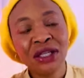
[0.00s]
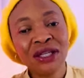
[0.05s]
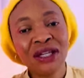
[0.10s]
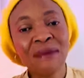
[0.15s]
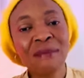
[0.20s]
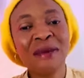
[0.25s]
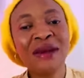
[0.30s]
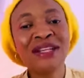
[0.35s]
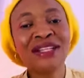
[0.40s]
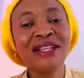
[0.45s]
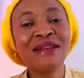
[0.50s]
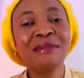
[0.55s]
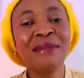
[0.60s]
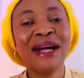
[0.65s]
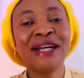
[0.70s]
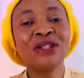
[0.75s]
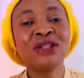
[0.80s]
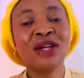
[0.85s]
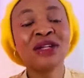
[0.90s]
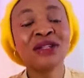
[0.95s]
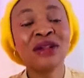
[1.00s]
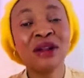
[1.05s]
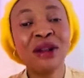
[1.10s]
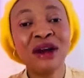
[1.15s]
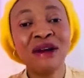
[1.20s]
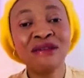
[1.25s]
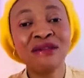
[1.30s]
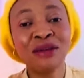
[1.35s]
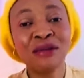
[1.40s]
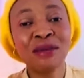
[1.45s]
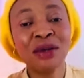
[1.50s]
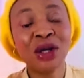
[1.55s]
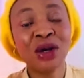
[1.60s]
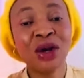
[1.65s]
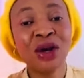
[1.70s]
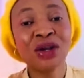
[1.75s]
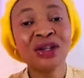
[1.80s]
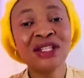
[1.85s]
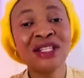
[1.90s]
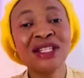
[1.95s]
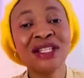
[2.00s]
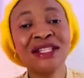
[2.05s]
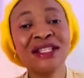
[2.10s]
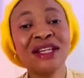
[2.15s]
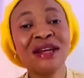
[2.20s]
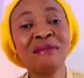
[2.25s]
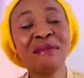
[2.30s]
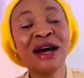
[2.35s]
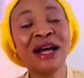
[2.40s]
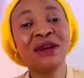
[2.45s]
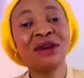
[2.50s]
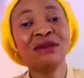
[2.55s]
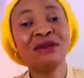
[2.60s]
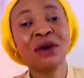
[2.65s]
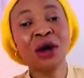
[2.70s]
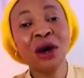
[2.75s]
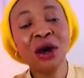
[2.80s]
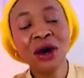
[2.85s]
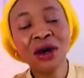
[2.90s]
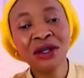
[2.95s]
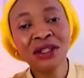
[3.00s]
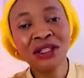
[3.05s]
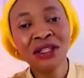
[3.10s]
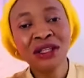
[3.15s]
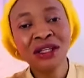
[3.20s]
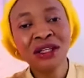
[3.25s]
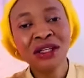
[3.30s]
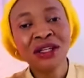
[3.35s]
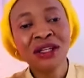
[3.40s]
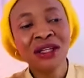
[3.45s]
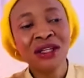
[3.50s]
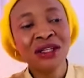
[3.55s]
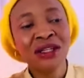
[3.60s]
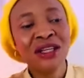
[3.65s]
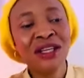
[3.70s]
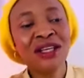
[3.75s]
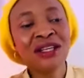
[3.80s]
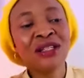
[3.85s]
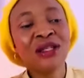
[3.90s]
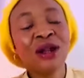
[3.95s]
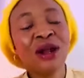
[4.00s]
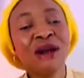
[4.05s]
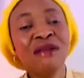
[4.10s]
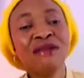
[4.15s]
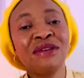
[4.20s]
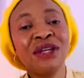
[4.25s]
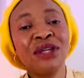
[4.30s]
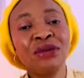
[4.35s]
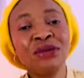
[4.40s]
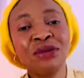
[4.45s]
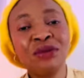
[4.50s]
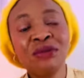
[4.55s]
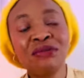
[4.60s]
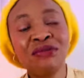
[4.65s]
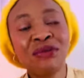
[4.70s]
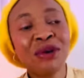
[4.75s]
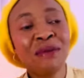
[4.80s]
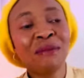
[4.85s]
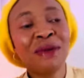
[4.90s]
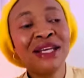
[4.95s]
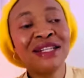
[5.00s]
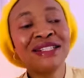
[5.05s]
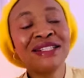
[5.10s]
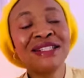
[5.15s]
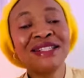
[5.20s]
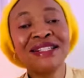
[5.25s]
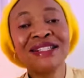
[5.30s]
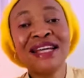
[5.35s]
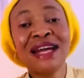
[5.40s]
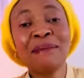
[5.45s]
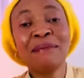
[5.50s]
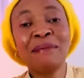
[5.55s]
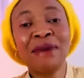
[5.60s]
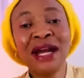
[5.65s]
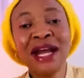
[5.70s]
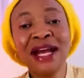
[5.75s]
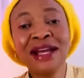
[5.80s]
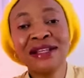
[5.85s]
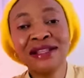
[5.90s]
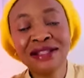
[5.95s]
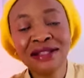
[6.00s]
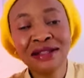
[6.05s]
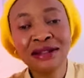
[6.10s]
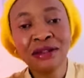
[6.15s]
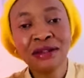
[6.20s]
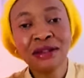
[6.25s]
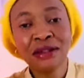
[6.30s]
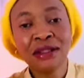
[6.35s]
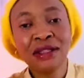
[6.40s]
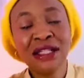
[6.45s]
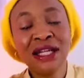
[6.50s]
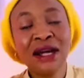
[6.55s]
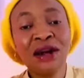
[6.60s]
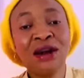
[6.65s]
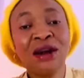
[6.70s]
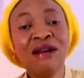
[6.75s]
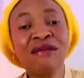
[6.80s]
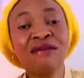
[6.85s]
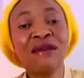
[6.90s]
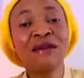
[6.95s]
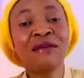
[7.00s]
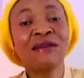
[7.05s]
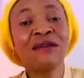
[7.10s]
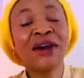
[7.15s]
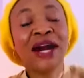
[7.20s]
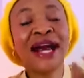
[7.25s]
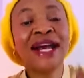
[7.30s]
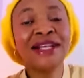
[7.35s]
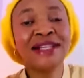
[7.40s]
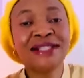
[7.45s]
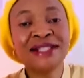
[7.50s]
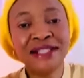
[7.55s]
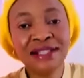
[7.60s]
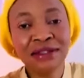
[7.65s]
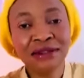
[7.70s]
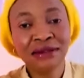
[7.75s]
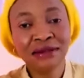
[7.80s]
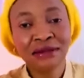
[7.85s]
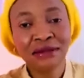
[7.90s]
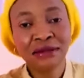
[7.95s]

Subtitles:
The person might just love you because he's a man of God. He's loving you from a sincere place. The love of Christ.